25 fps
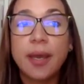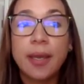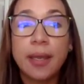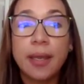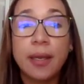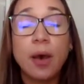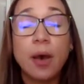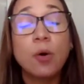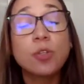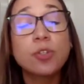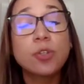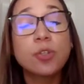
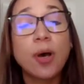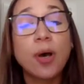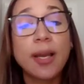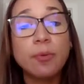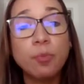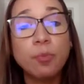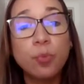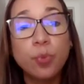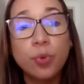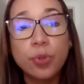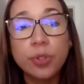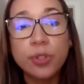and also I
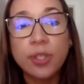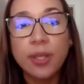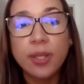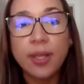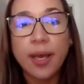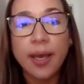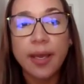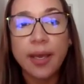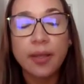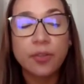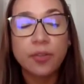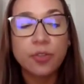would
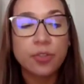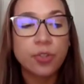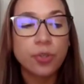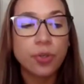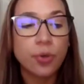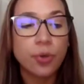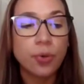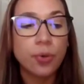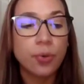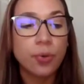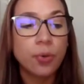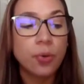like
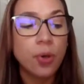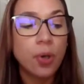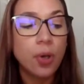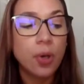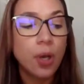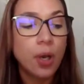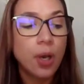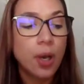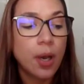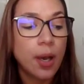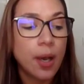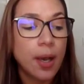to
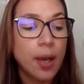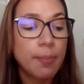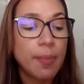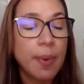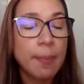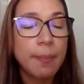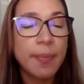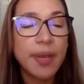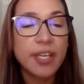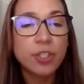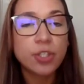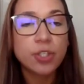
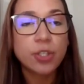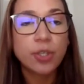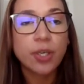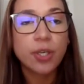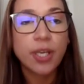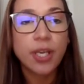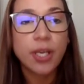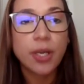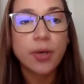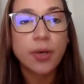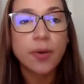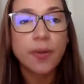
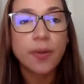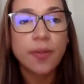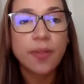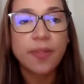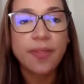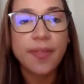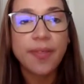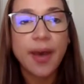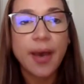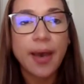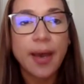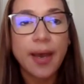mention
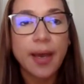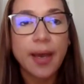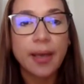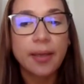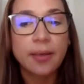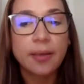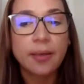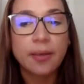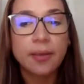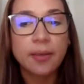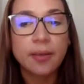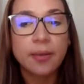here
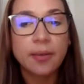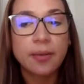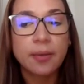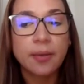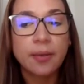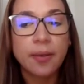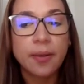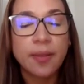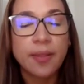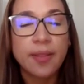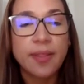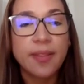that
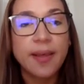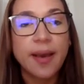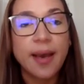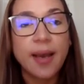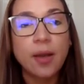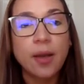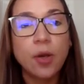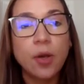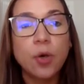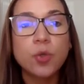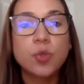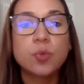
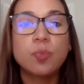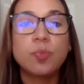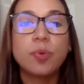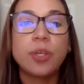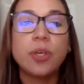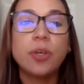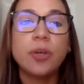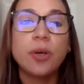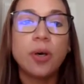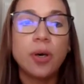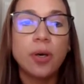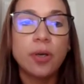that goes
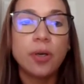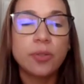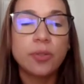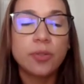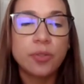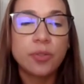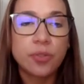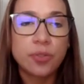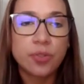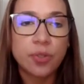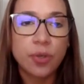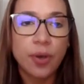
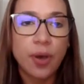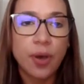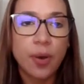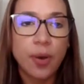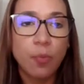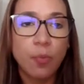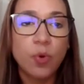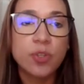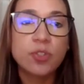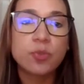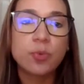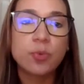beyond
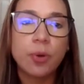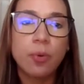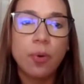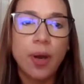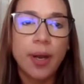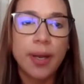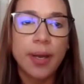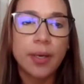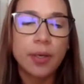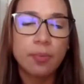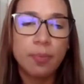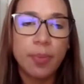what's
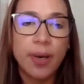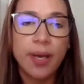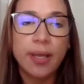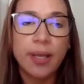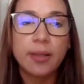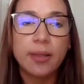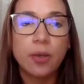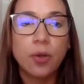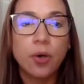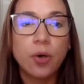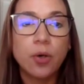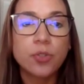required by
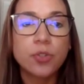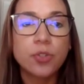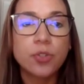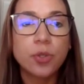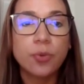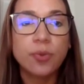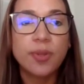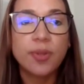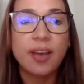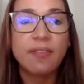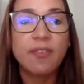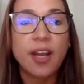the law.
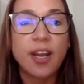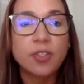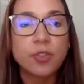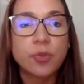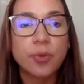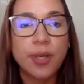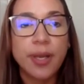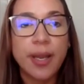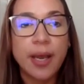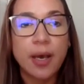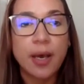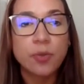So the
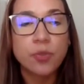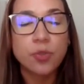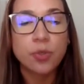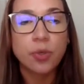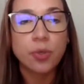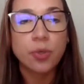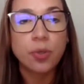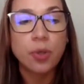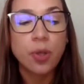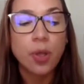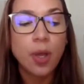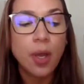Advisory
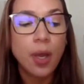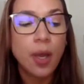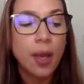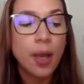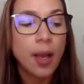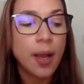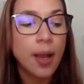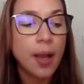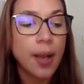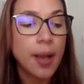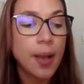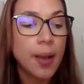Council
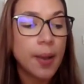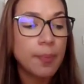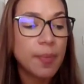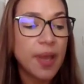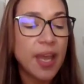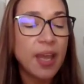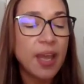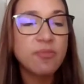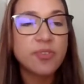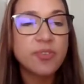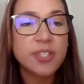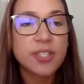
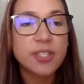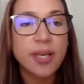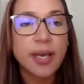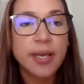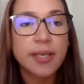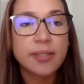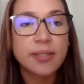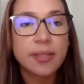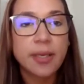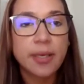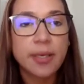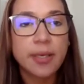
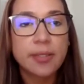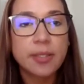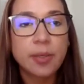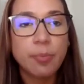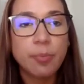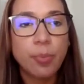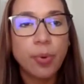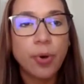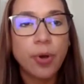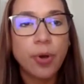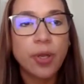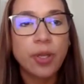emphasized that it's
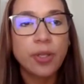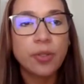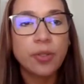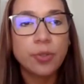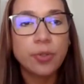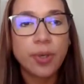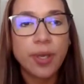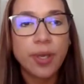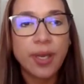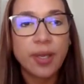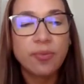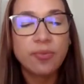
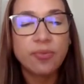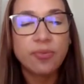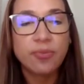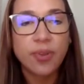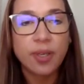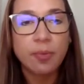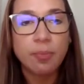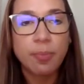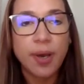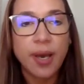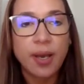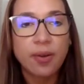important to get
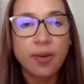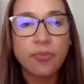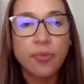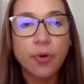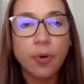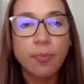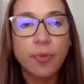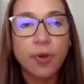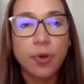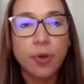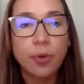feedback from